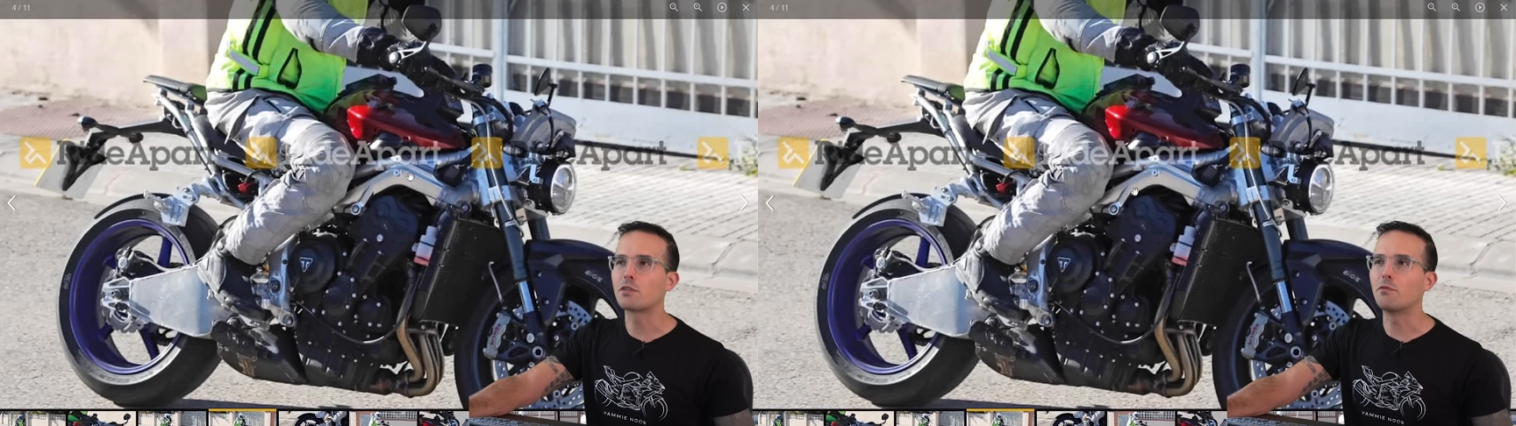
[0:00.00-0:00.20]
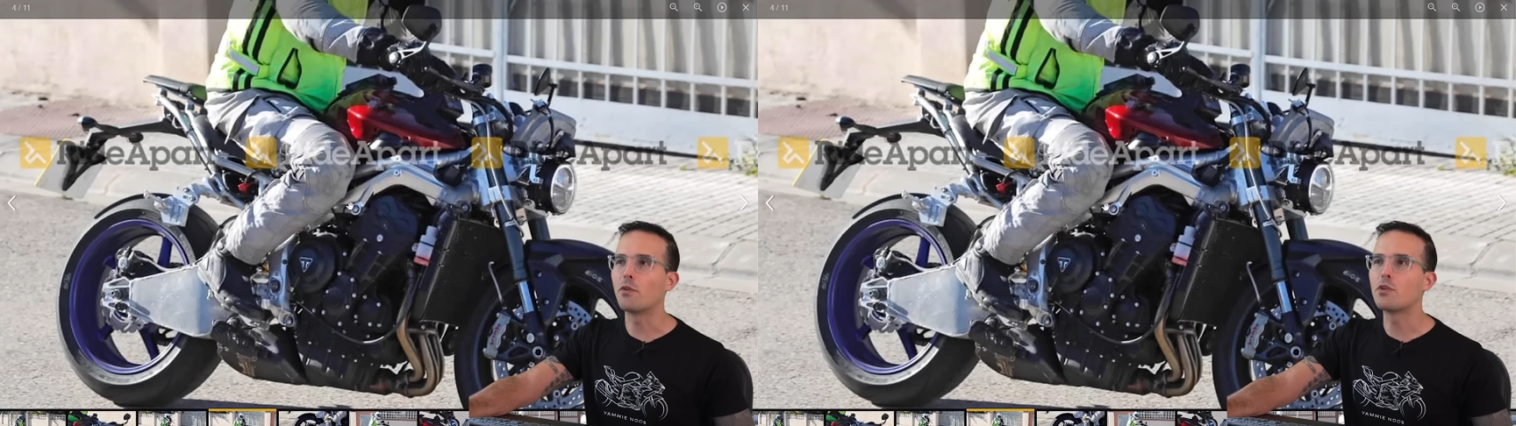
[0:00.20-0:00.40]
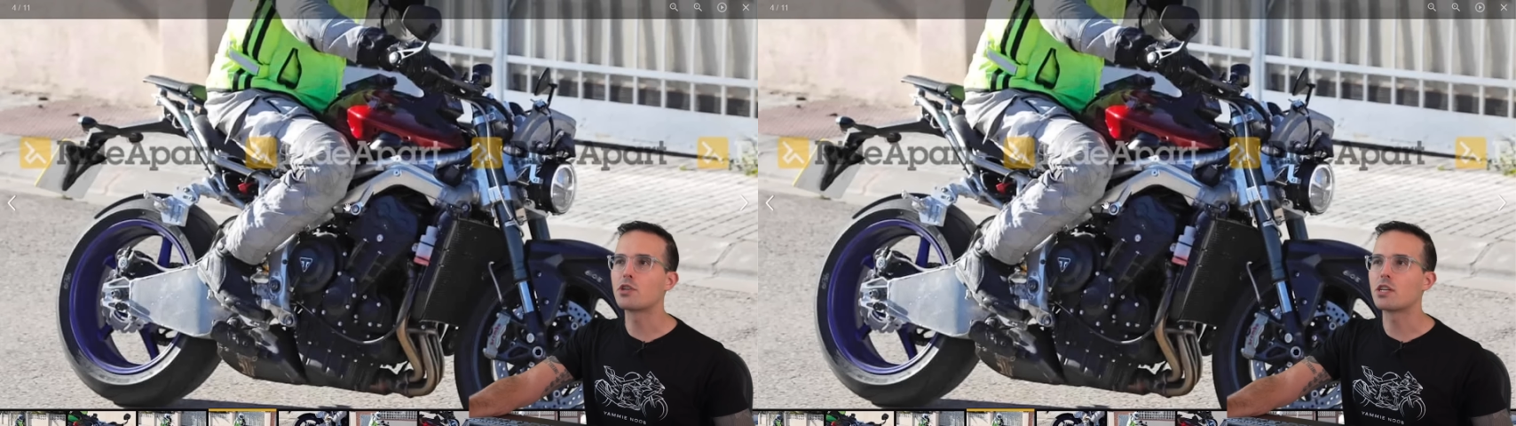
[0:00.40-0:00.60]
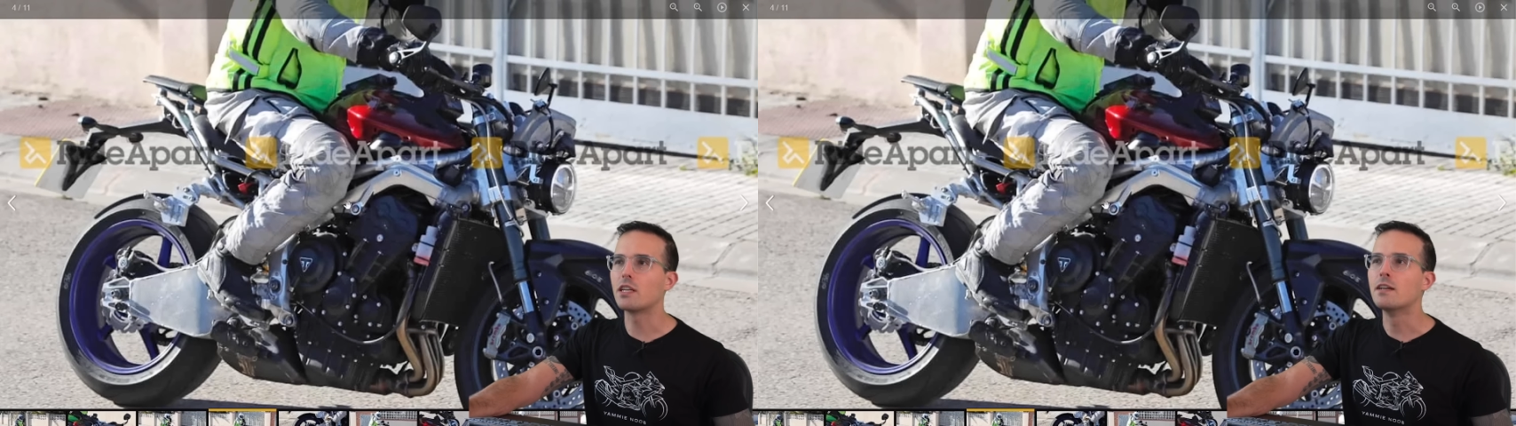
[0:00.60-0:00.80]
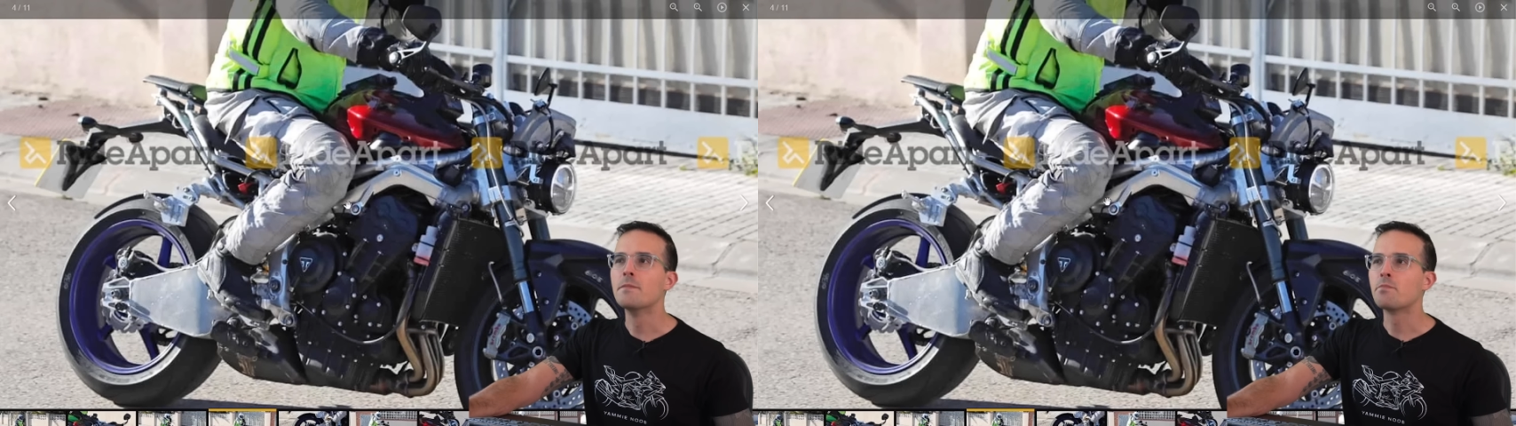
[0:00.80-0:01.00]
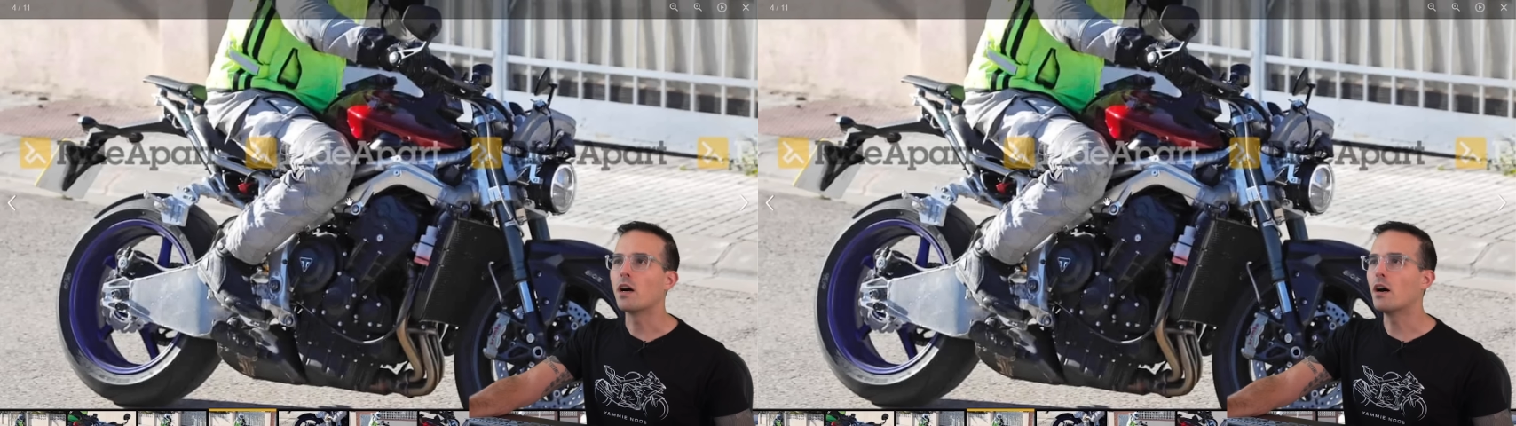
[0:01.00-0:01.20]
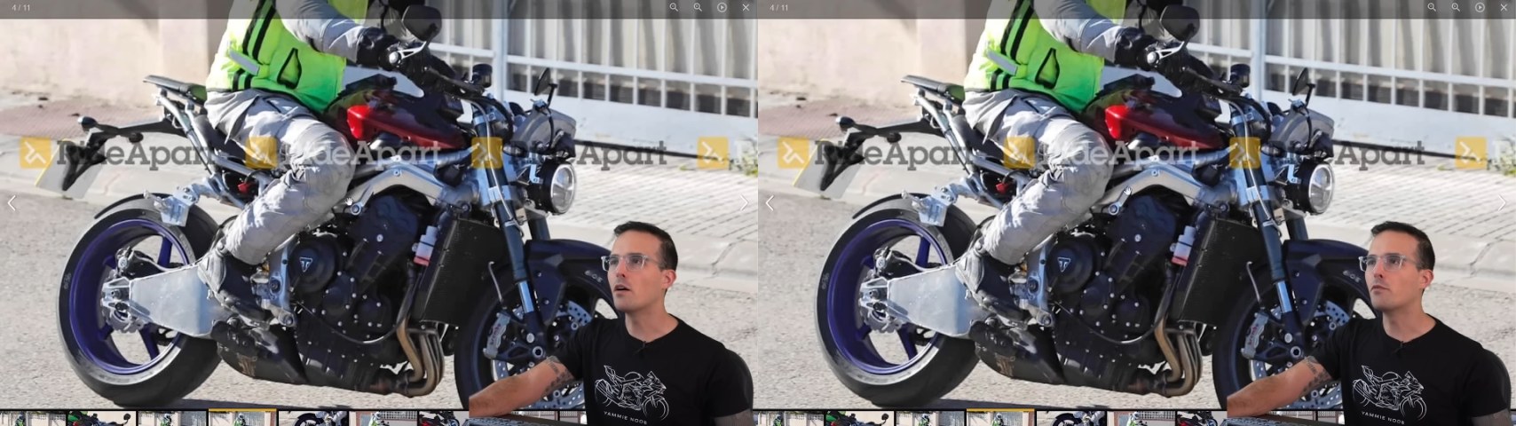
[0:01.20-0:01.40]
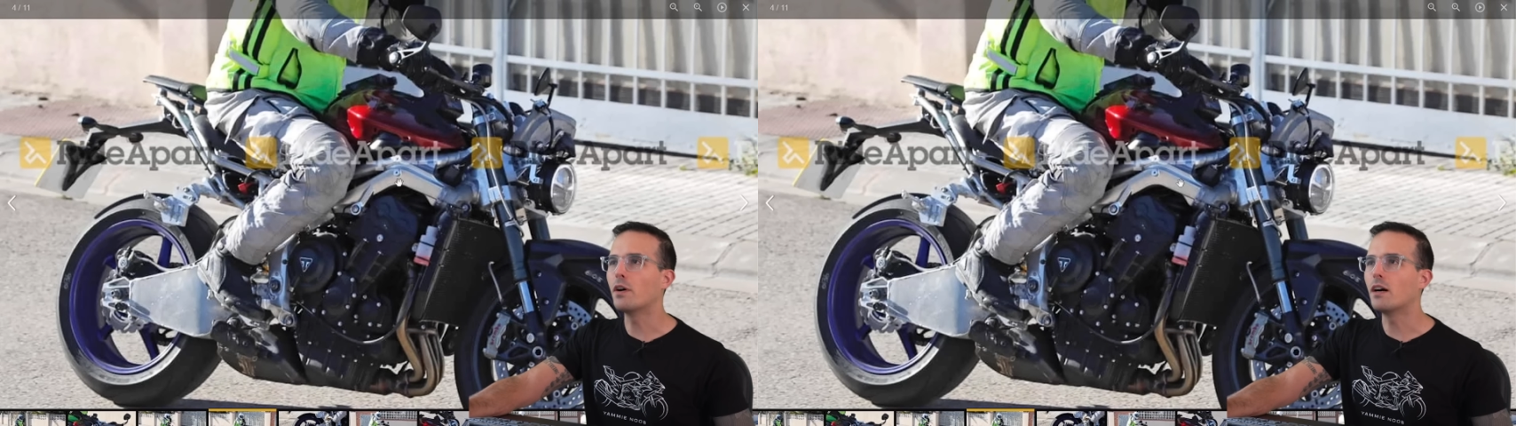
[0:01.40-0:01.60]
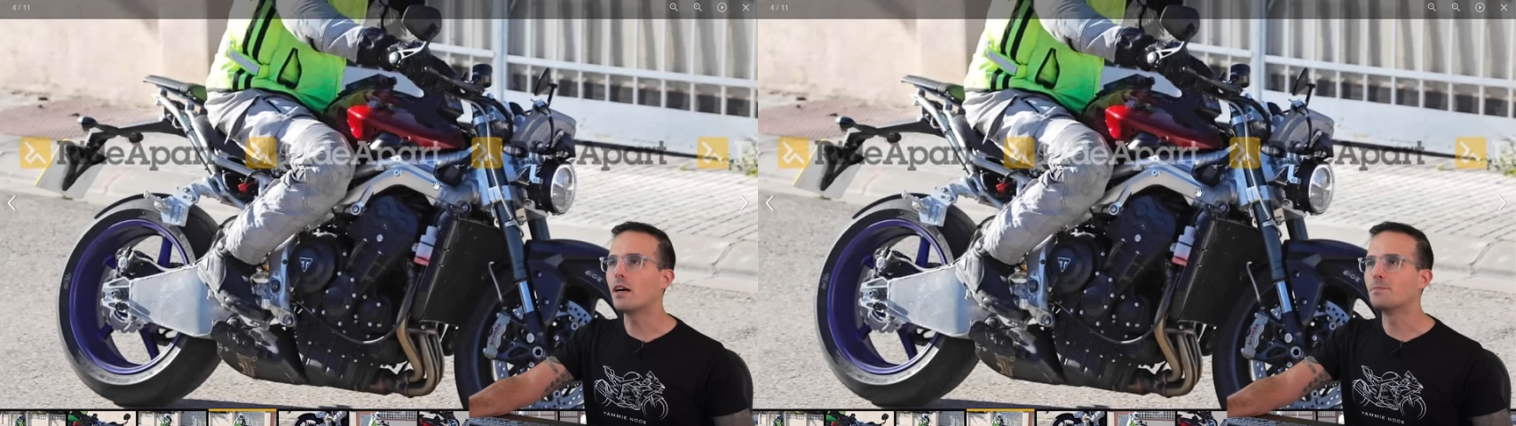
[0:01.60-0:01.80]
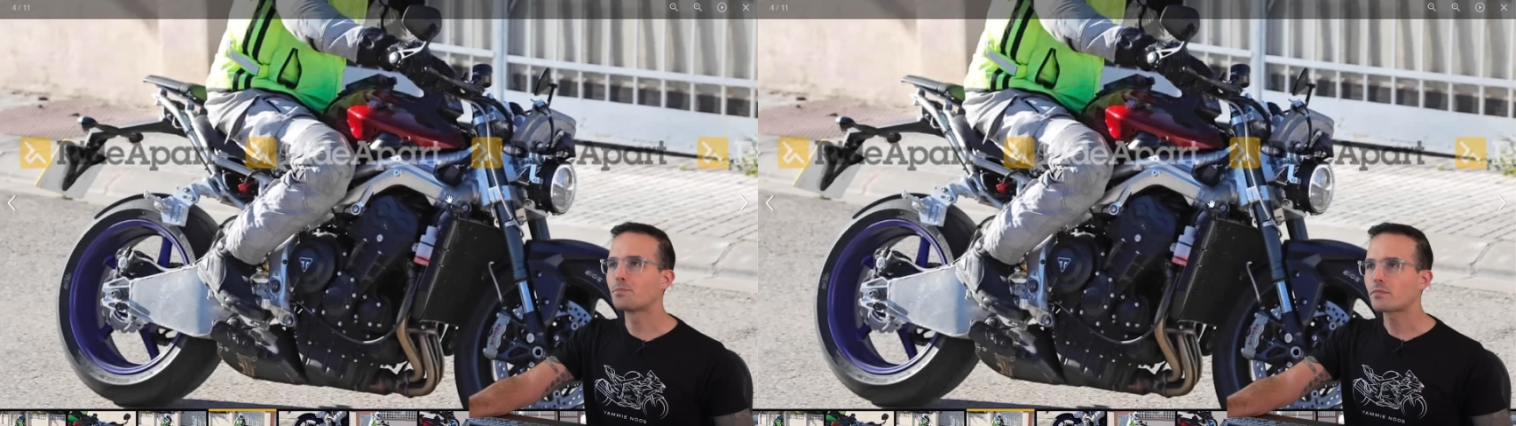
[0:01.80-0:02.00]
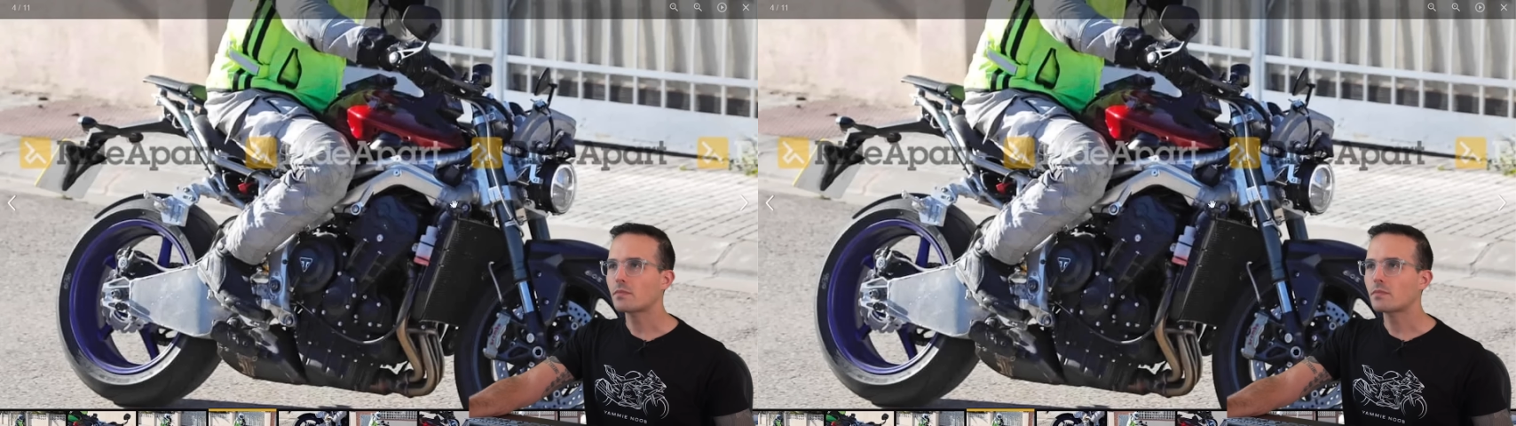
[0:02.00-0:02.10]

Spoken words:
version of a